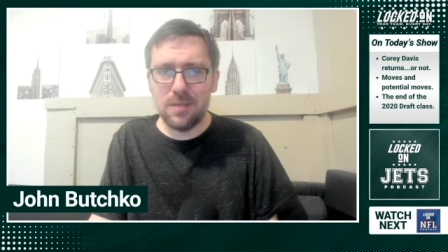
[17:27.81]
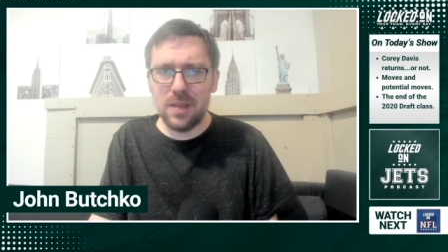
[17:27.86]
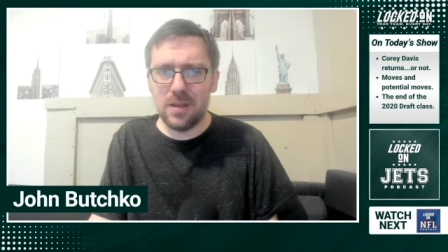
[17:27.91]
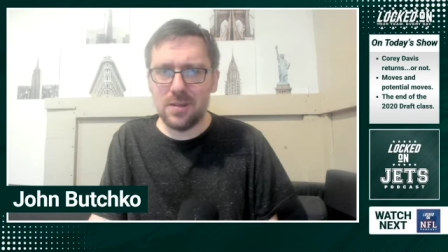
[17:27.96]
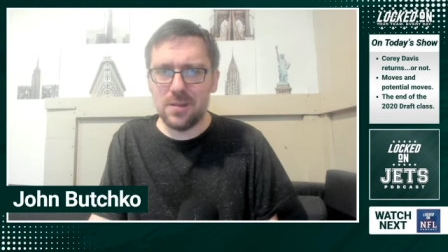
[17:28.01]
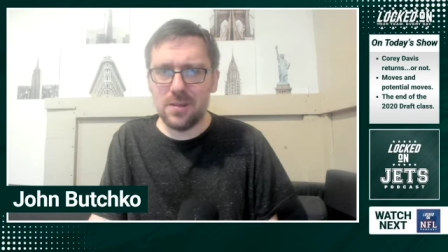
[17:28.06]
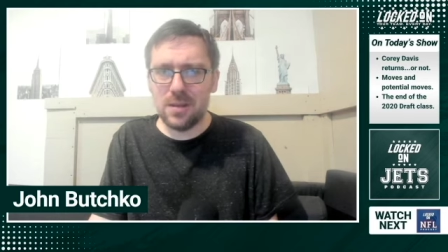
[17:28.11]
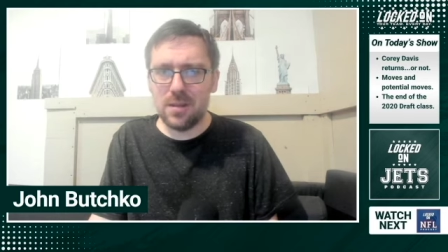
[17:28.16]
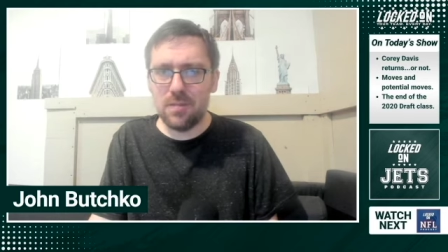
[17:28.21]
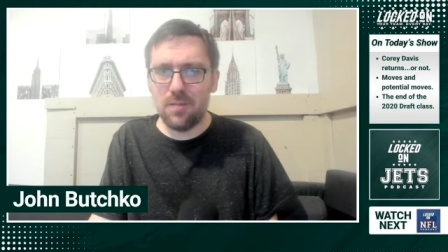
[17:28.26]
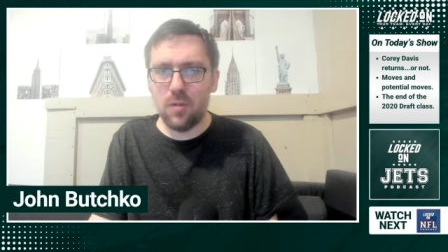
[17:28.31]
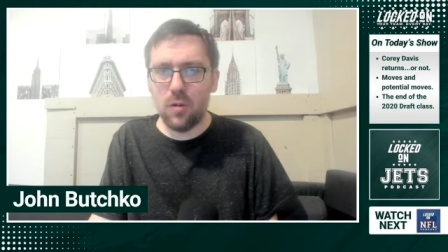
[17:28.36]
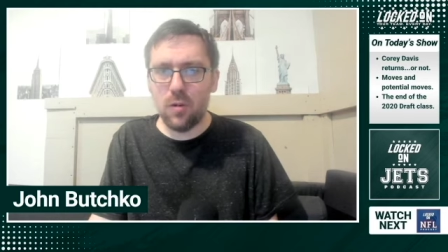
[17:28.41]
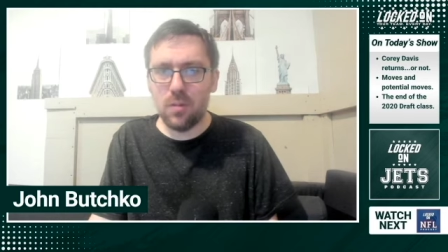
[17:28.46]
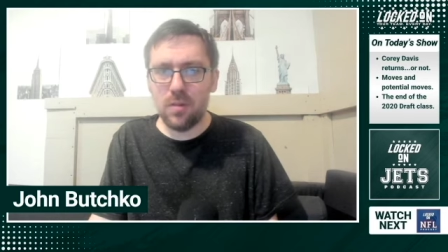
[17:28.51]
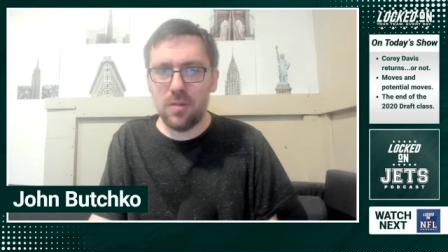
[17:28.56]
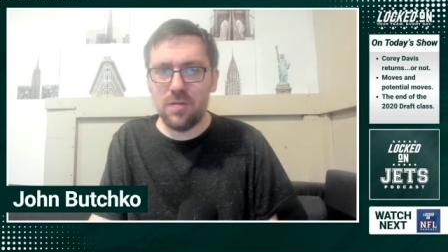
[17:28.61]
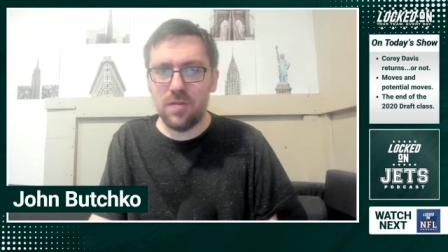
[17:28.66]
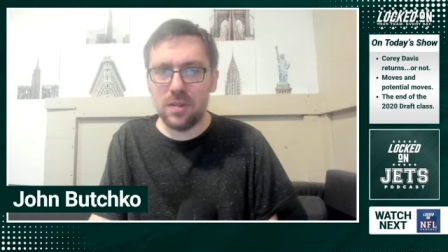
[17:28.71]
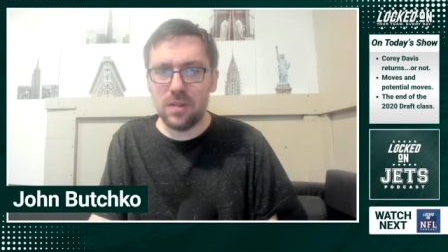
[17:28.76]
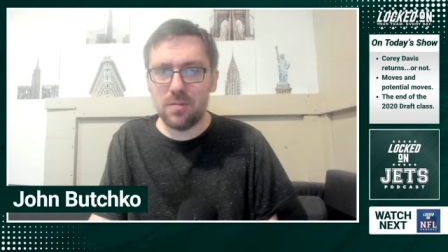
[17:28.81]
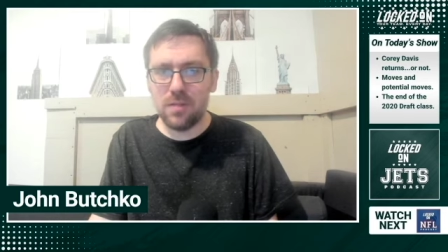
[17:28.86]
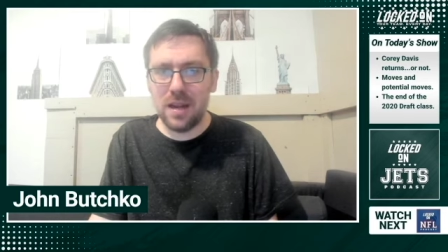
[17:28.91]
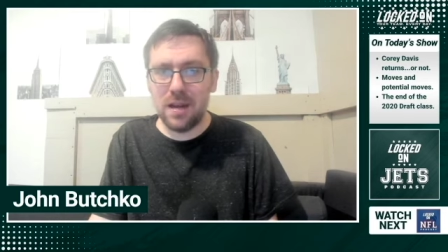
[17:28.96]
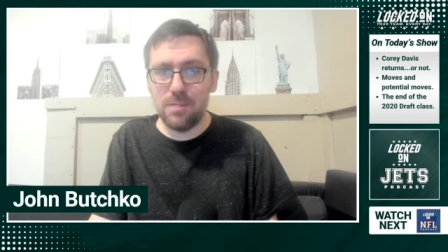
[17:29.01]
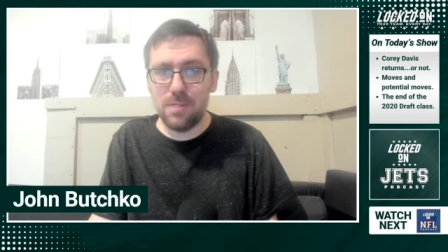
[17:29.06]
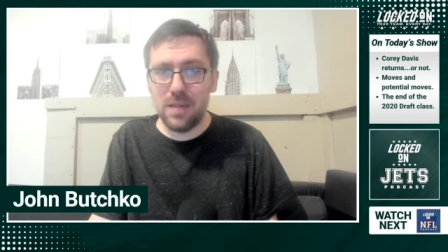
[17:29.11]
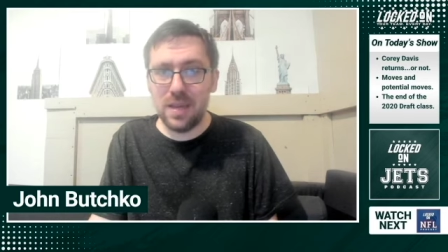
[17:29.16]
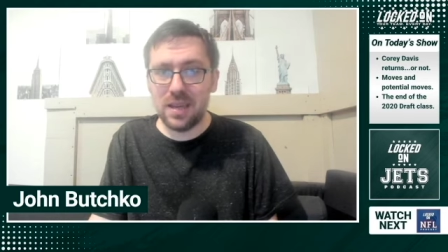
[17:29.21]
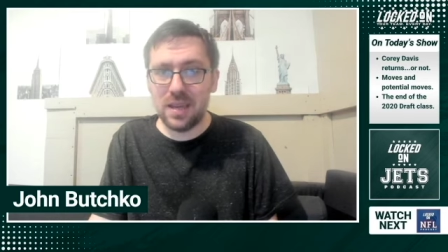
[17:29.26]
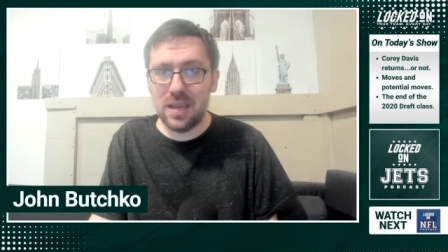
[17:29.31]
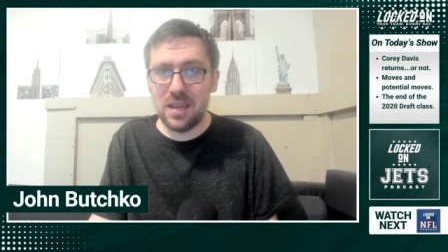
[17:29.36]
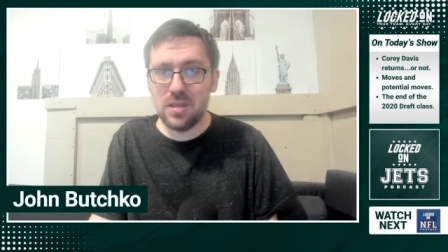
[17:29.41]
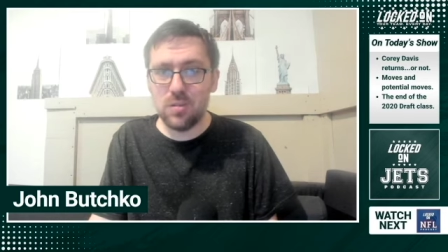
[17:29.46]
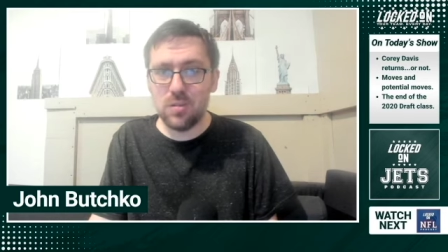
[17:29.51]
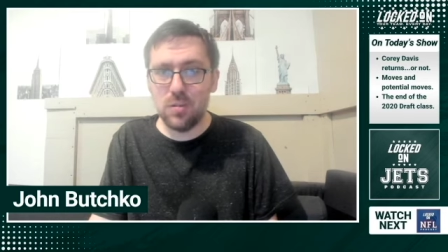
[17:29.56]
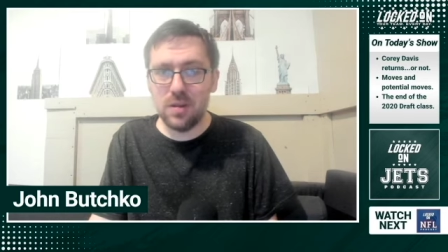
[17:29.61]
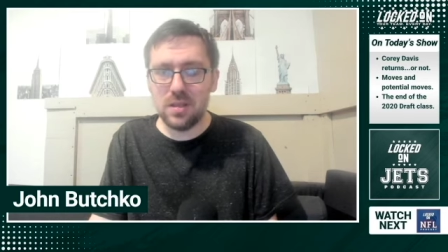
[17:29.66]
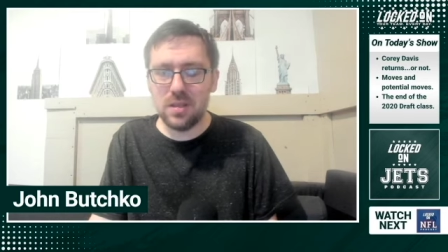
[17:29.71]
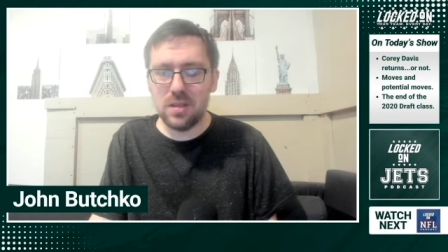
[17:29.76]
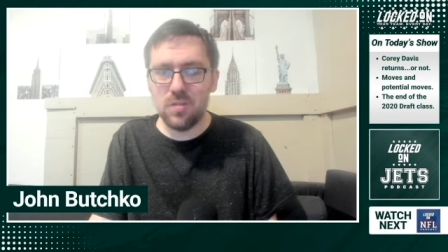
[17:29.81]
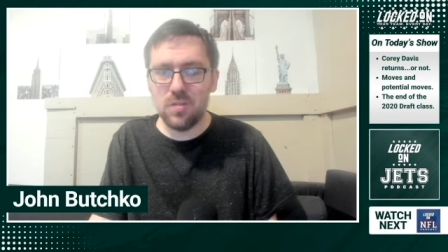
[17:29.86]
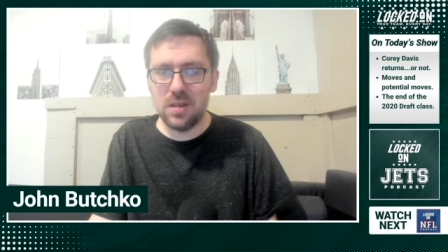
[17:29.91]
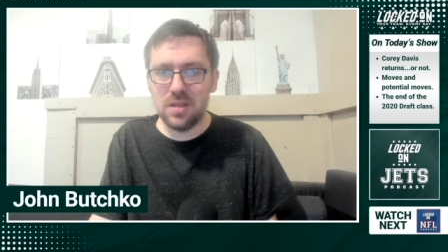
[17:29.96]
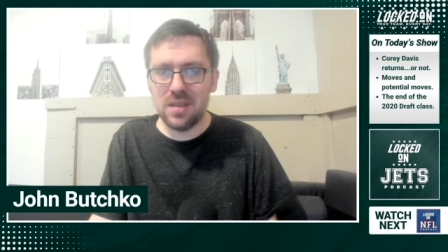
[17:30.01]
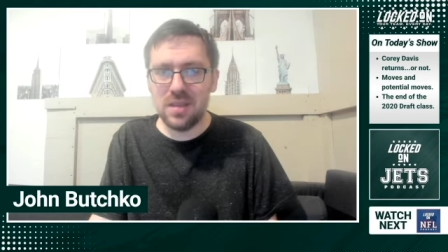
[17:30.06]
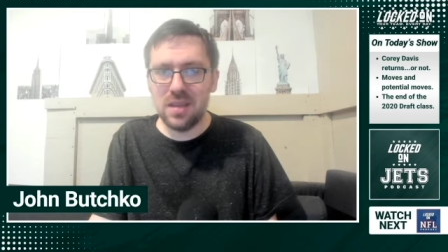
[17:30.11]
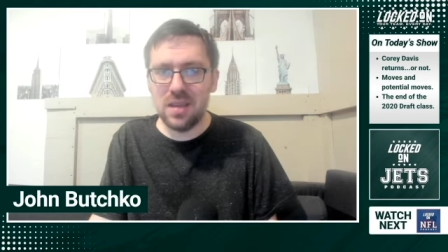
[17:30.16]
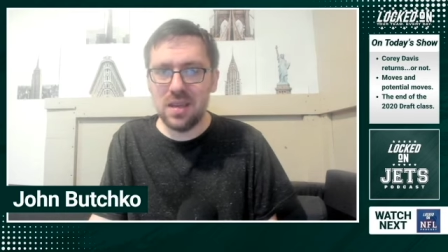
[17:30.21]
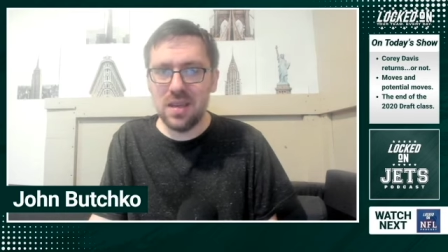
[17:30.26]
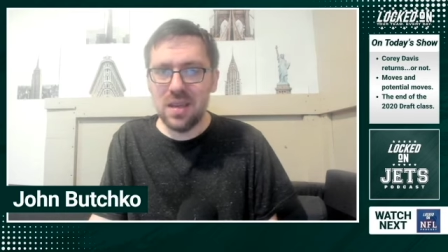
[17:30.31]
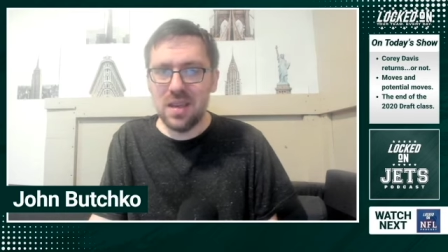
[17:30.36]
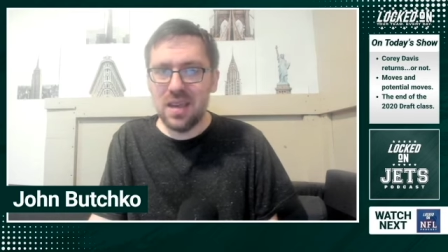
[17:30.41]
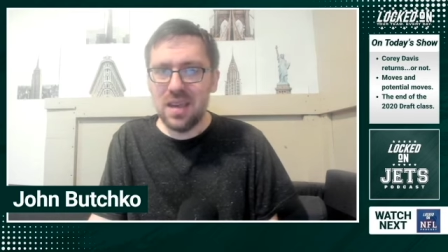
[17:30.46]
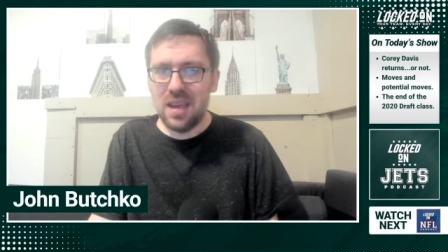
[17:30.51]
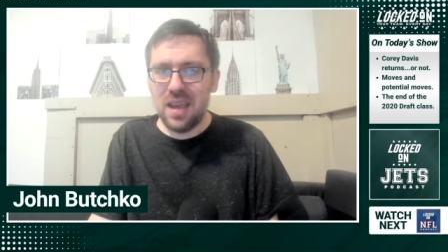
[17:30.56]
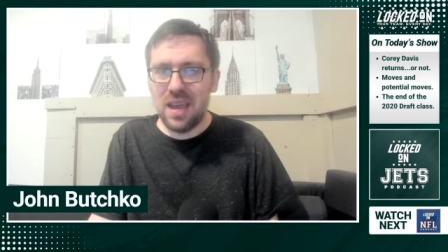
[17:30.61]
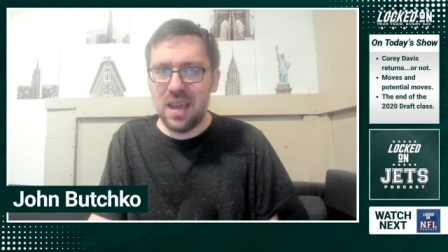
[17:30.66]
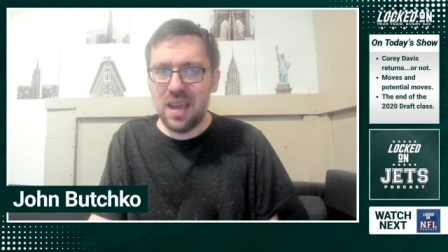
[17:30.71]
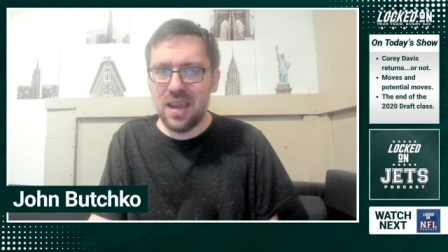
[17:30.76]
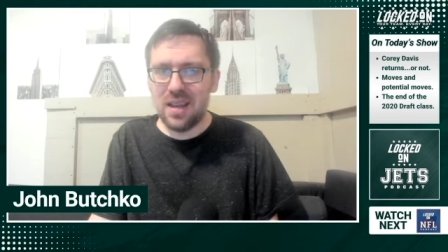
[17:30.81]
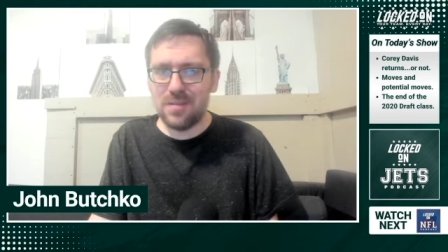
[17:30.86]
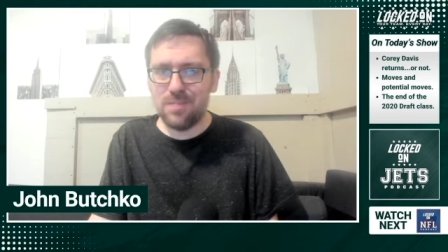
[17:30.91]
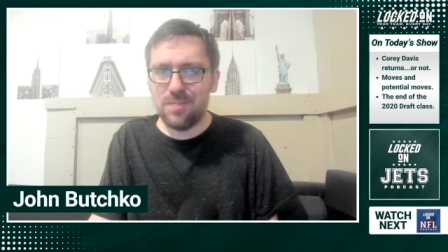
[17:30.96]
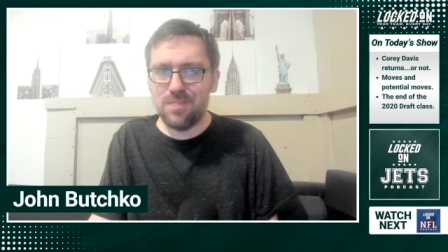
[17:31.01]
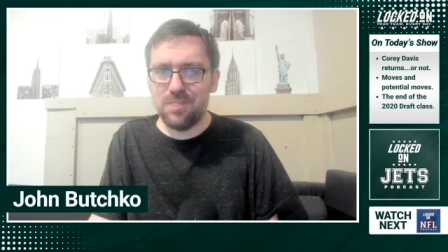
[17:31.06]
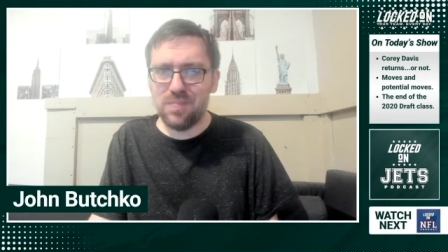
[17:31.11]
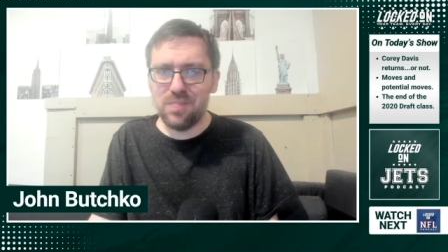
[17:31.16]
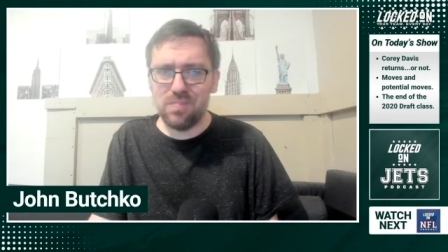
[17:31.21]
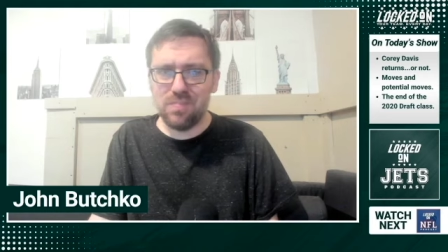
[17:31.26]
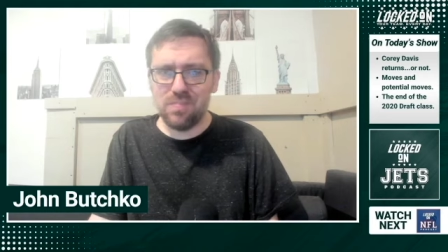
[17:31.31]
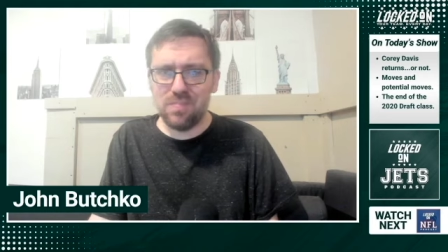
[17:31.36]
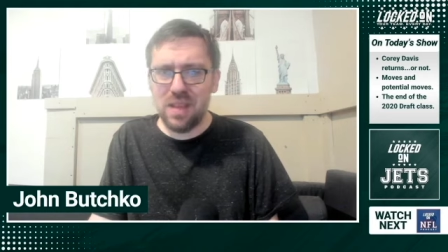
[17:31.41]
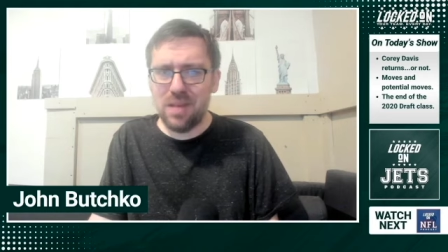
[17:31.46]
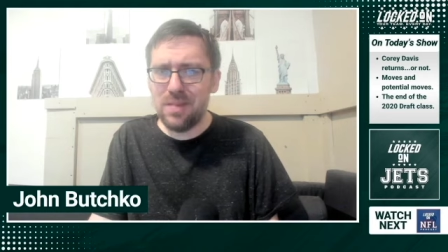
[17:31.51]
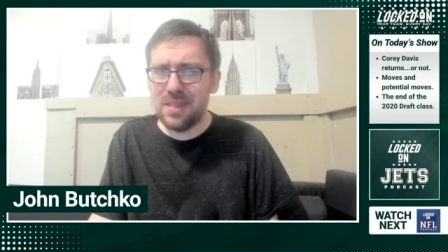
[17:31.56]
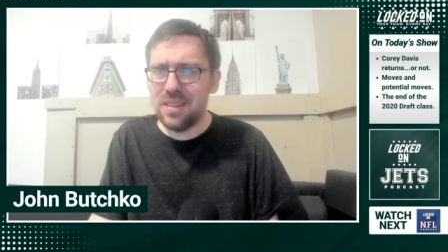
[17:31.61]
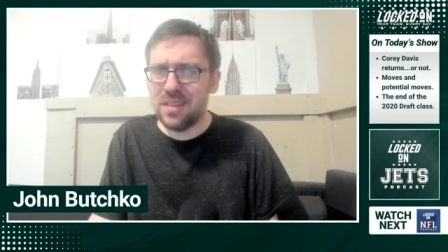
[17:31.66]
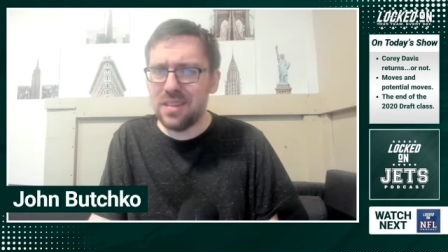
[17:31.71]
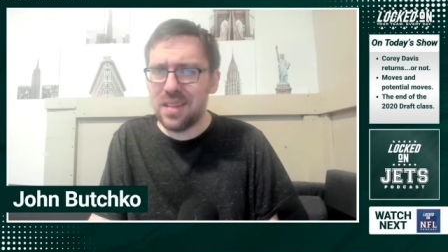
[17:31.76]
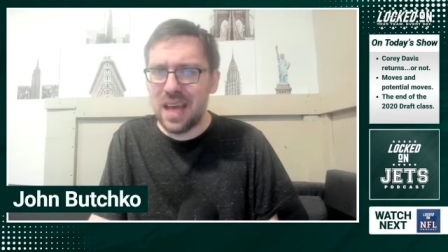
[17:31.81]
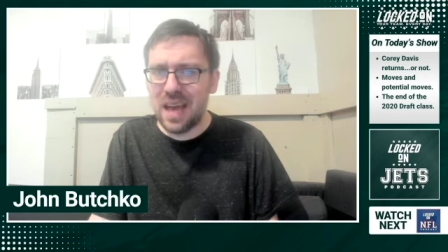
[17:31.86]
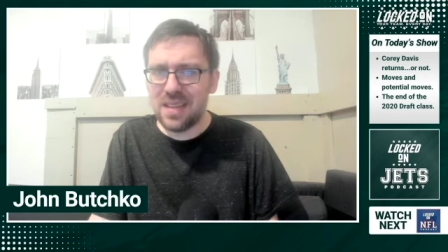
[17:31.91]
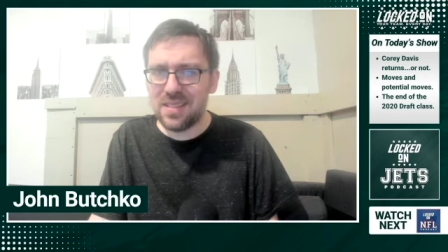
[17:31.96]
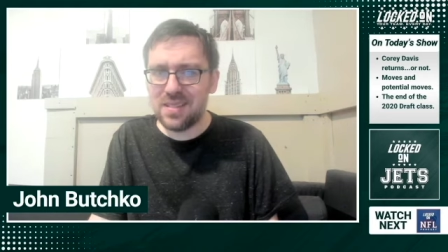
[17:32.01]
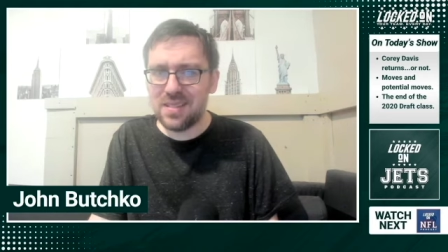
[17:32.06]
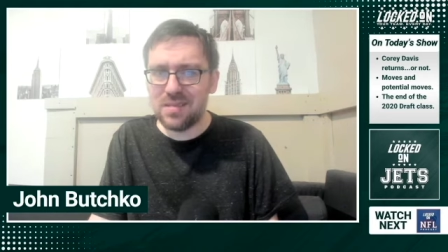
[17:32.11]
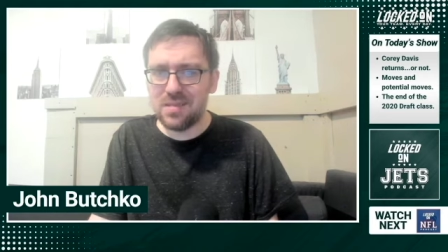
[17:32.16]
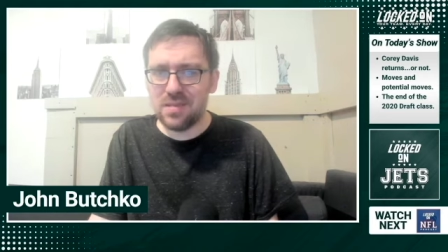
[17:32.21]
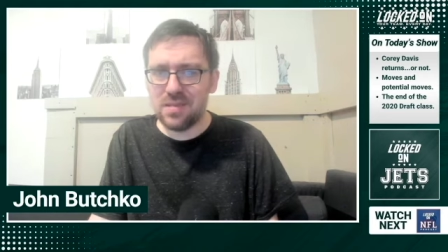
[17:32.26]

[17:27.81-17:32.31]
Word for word: is a former fifth round pick in 2020, and maybe the last